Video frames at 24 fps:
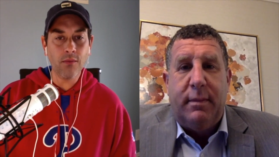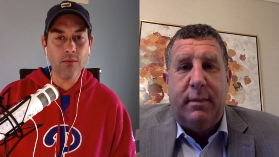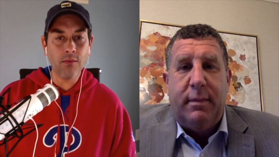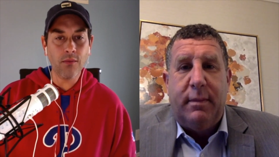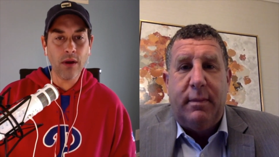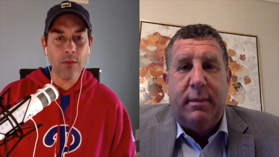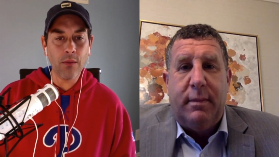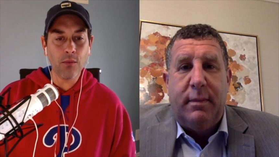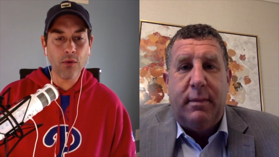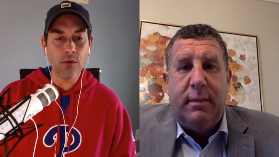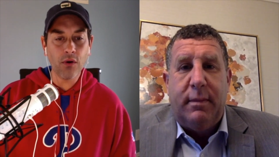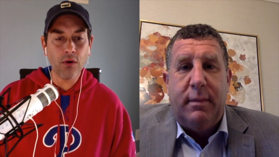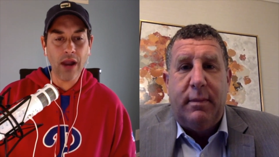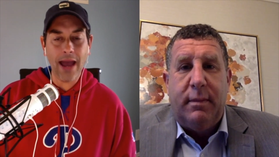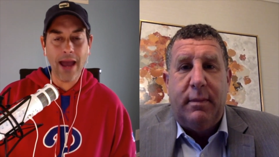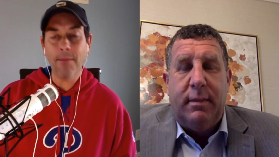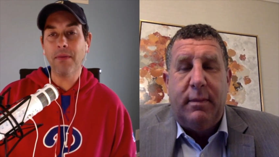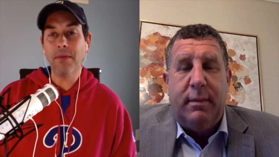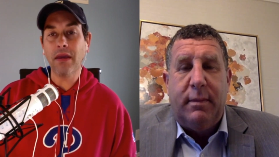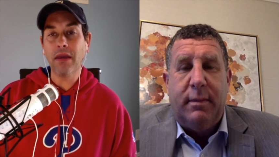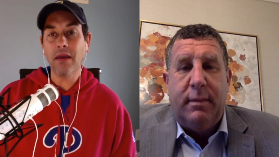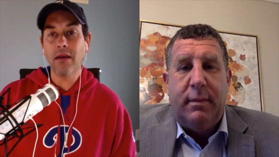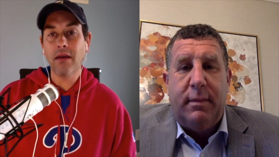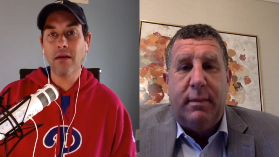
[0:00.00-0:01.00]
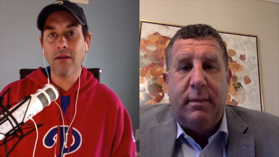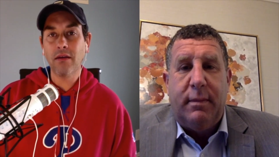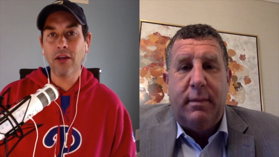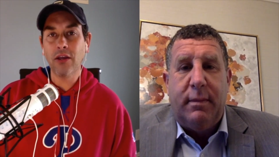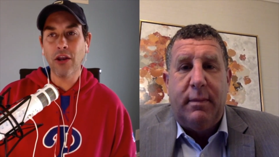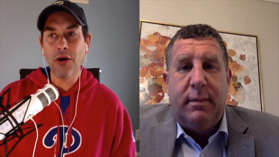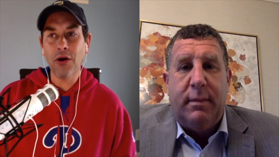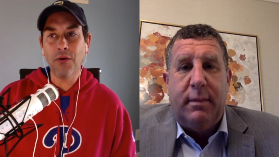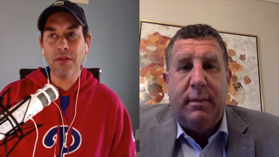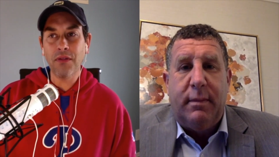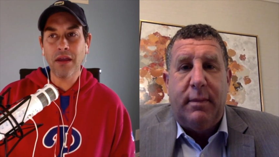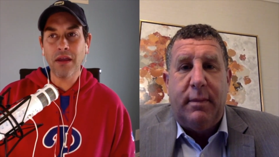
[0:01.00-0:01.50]
Speaker 1: when we're happy. You
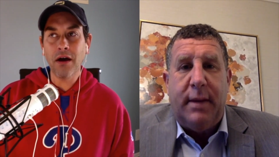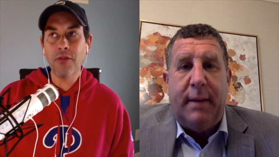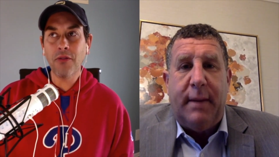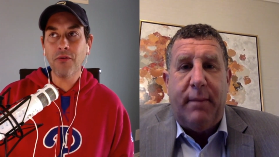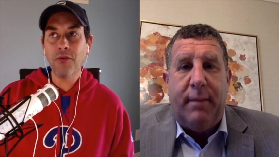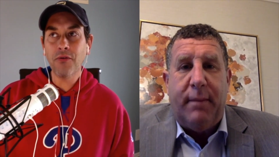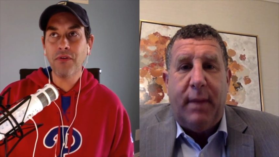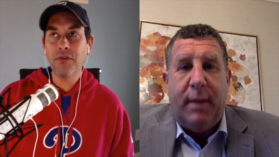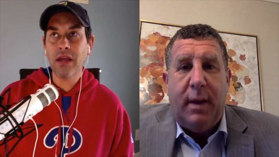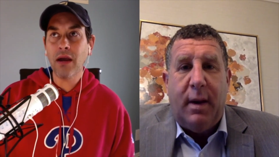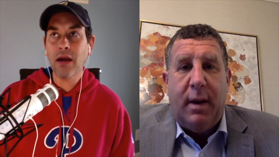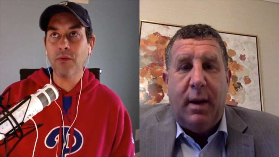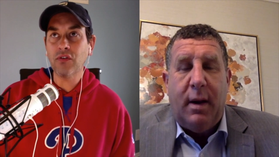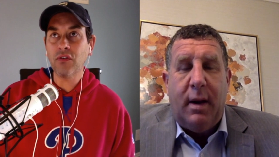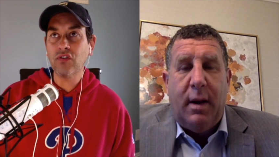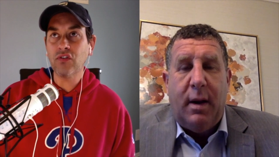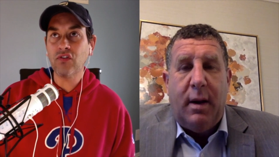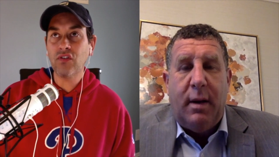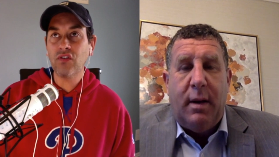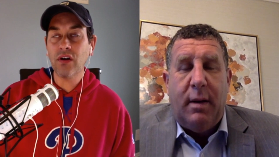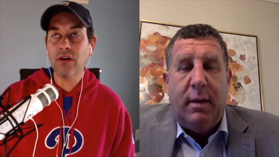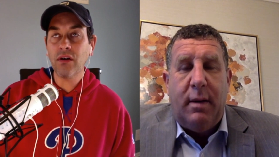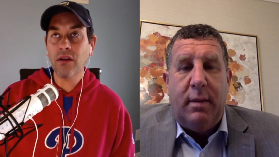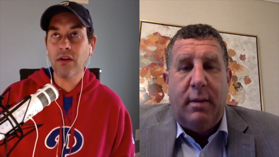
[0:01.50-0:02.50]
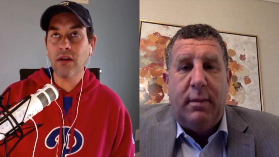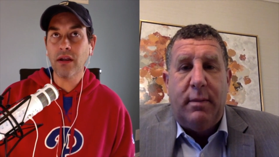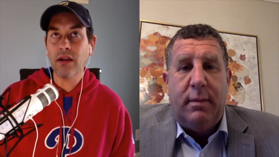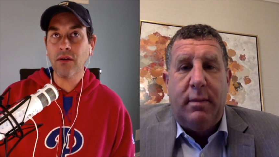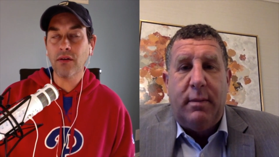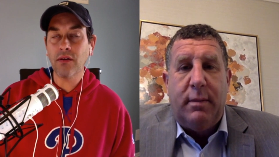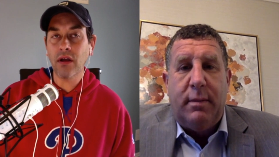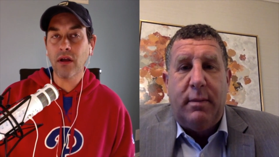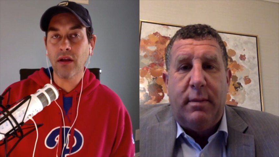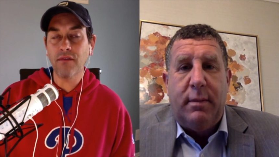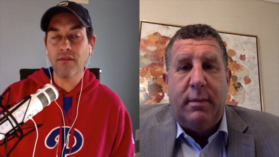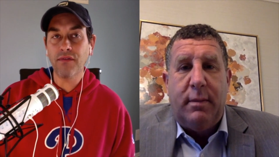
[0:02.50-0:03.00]
know, the other day I was stuck on an
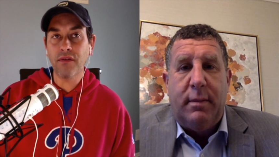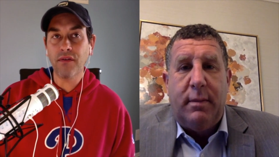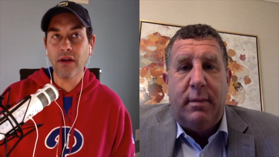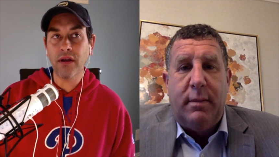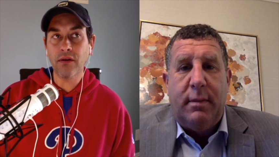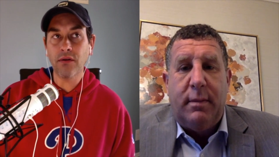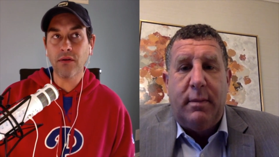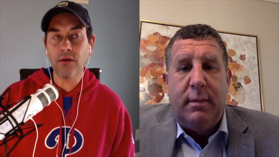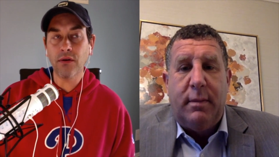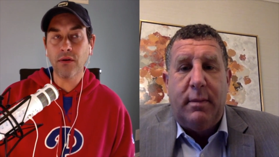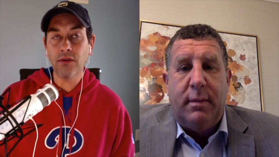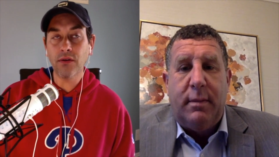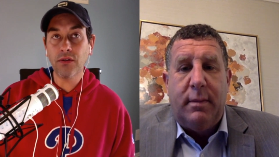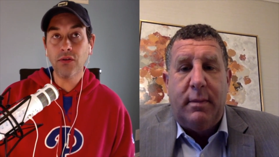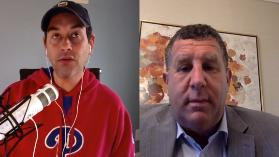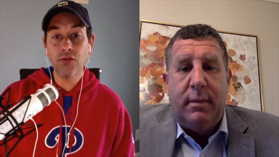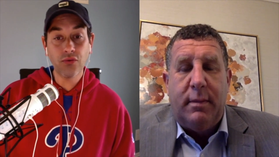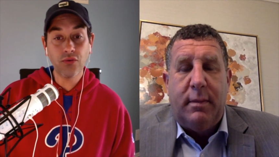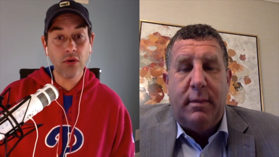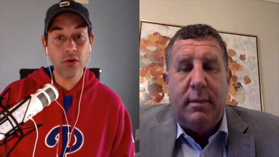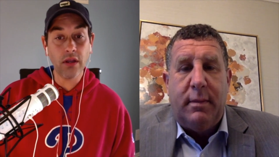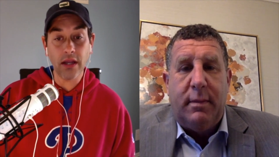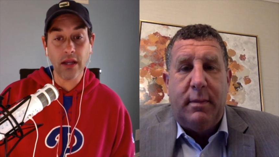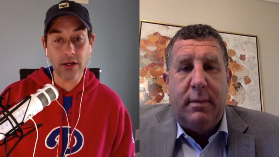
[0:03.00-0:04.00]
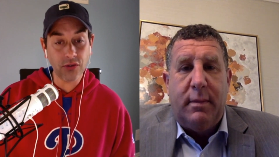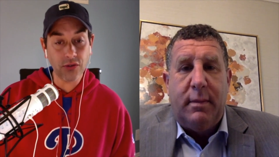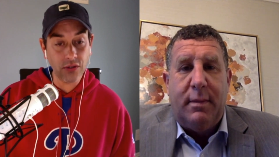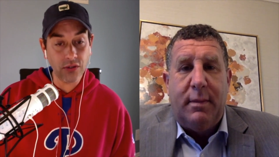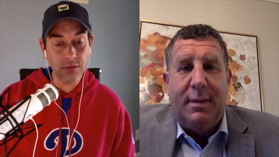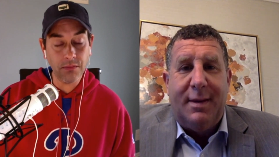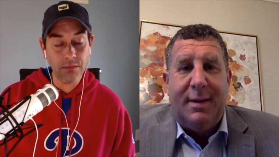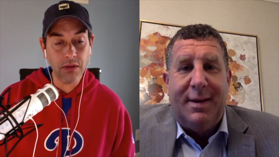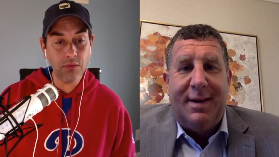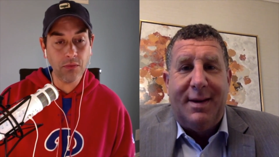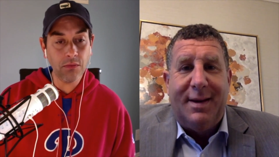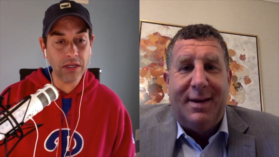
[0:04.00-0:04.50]
airline flight going to Detroit actually
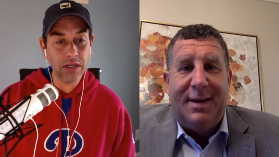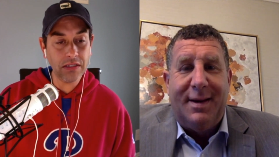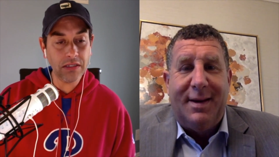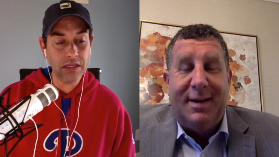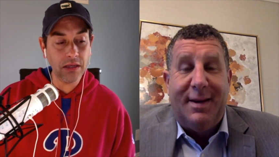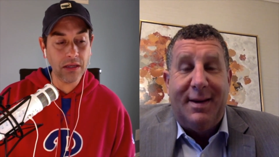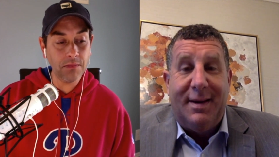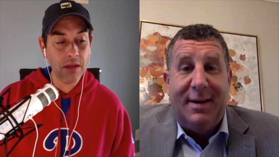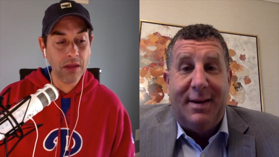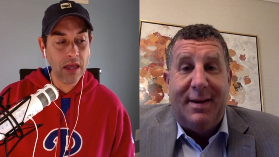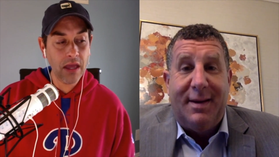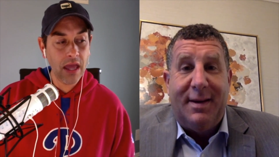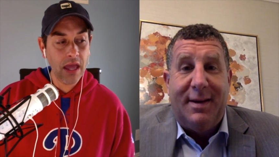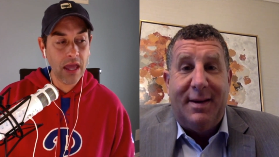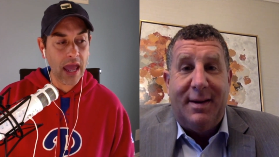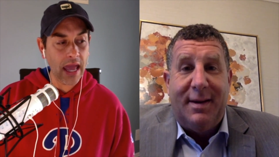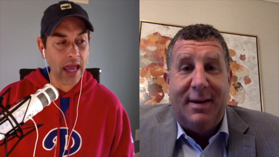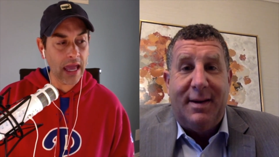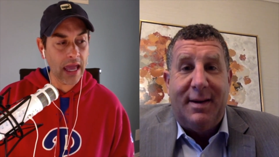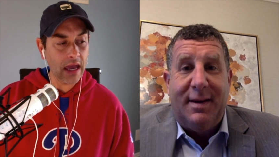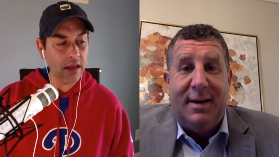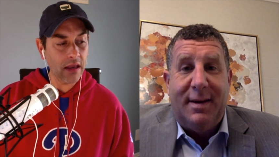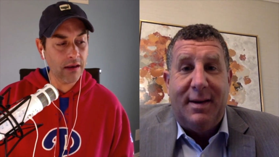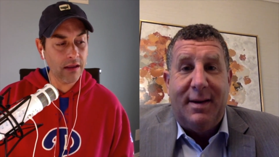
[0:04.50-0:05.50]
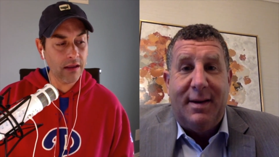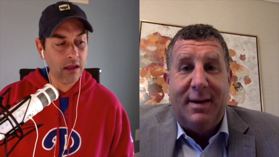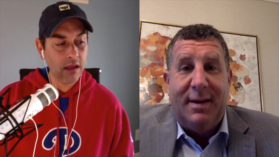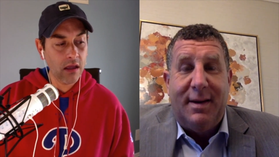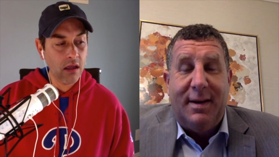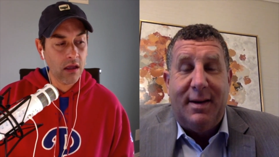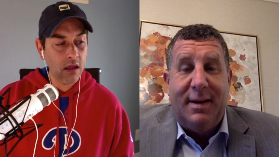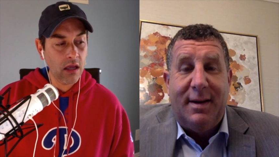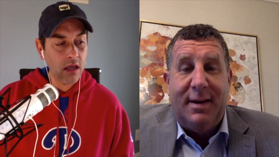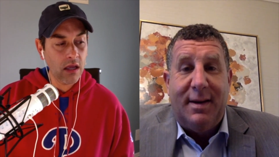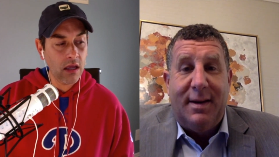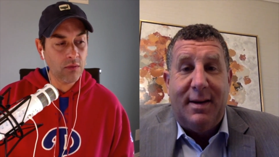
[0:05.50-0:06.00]
to meet with my team and
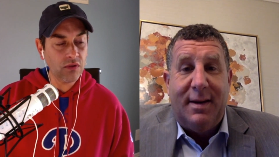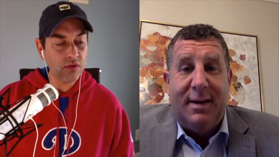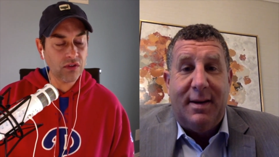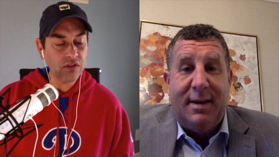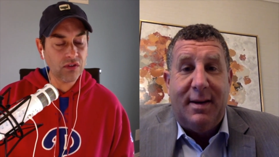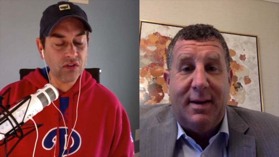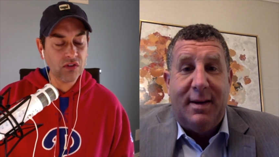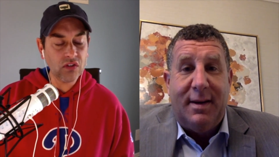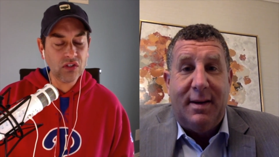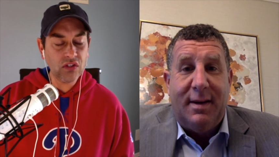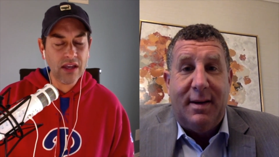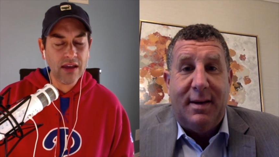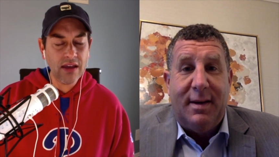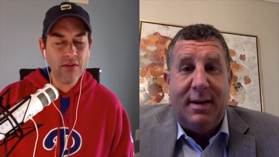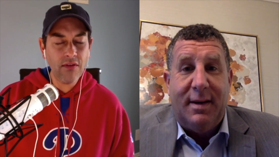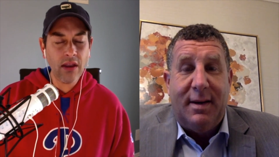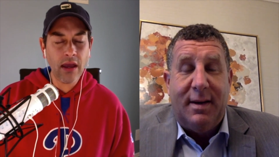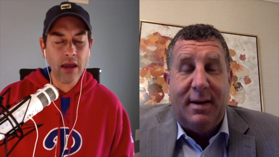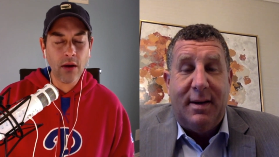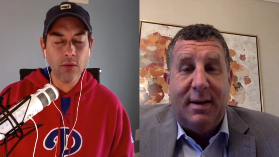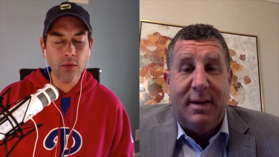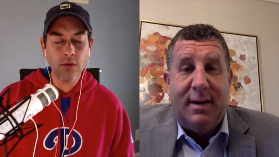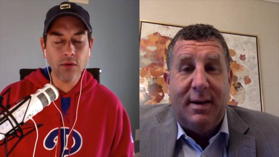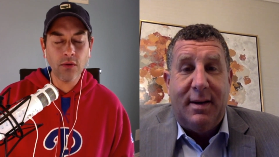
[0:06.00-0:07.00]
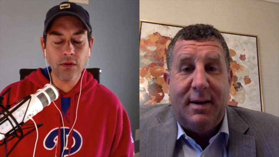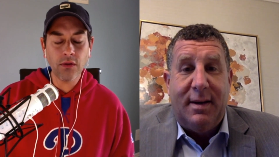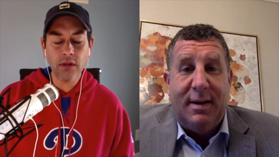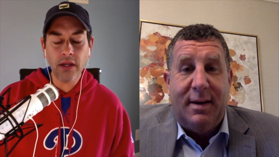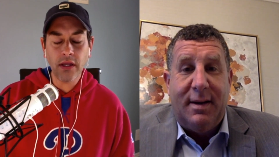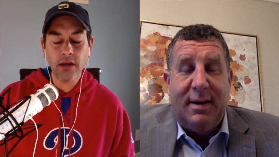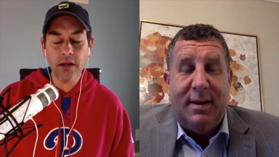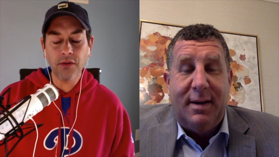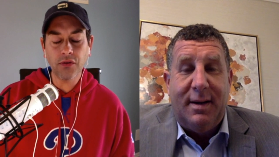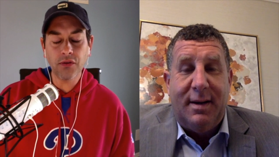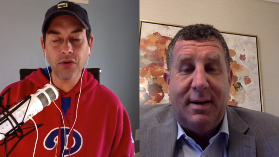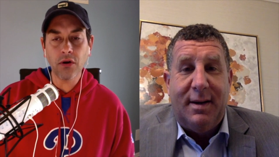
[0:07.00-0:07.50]
it was a 7-hour
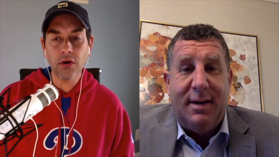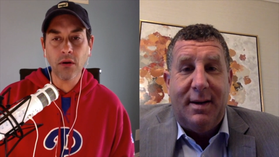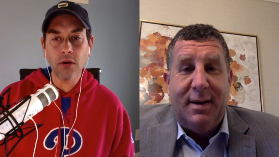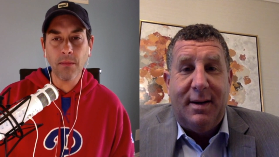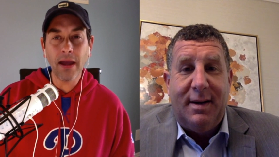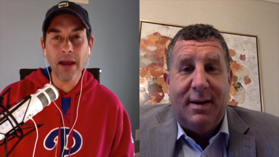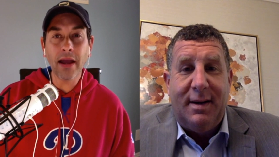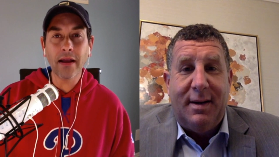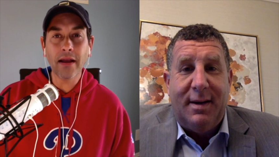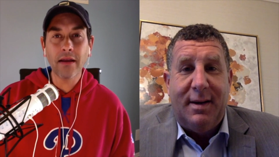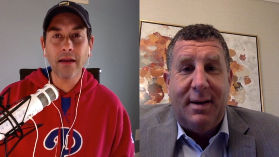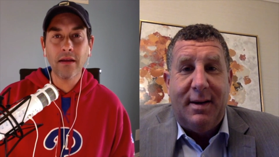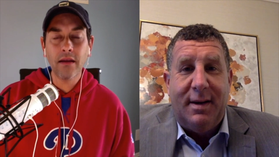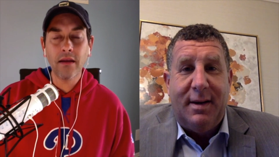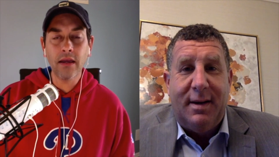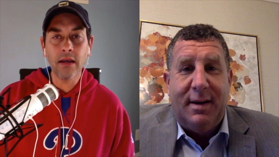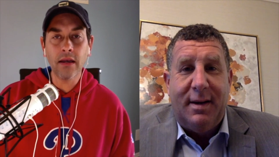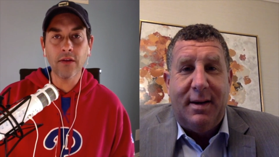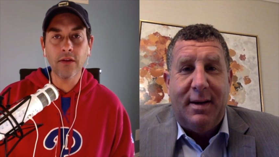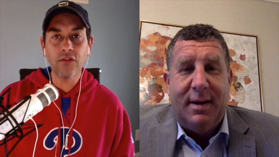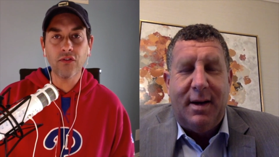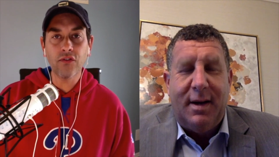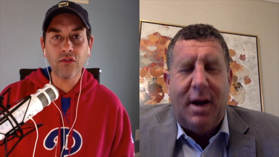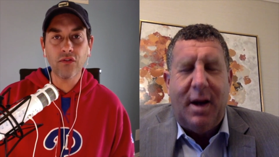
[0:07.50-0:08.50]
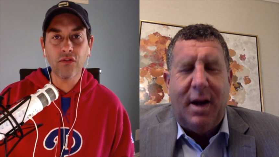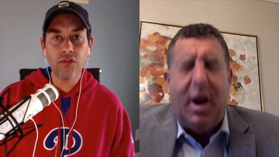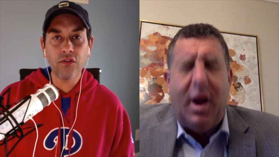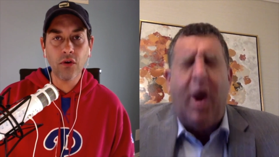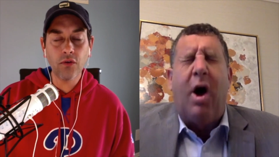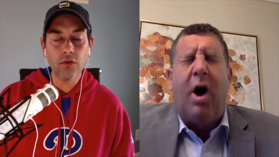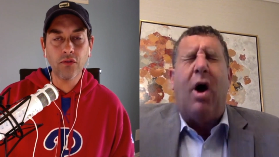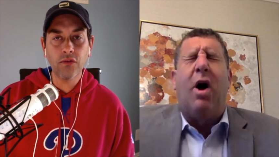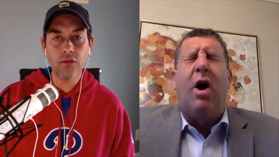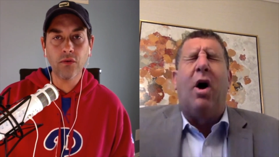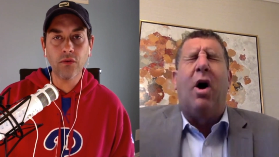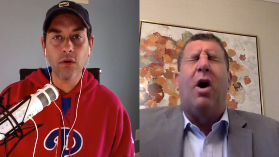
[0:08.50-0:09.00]
delay on the tarmac in a
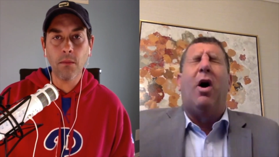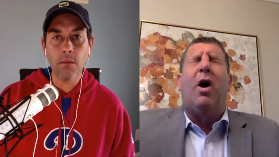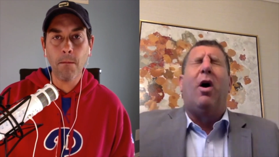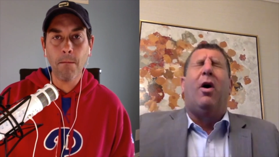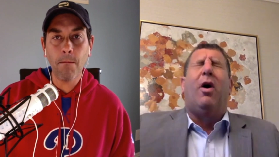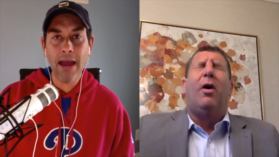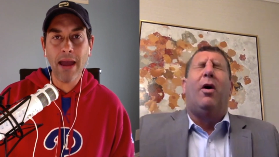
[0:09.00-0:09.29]
snowstorm, oh.